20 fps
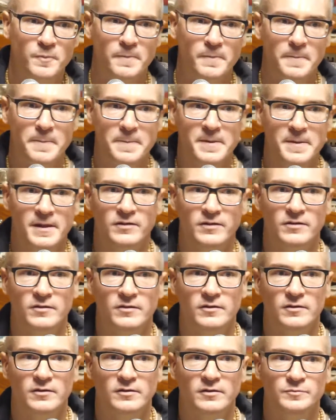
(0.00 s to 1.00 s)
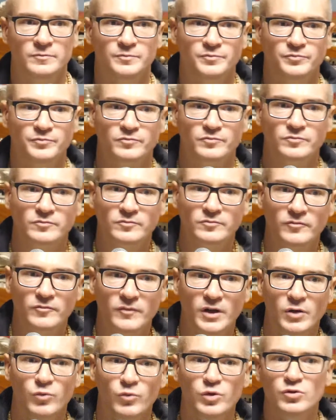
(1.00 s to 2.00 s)
that
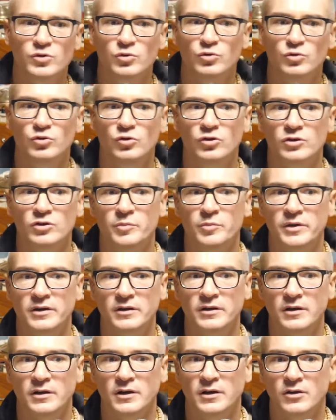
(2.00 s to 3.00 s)
we should not be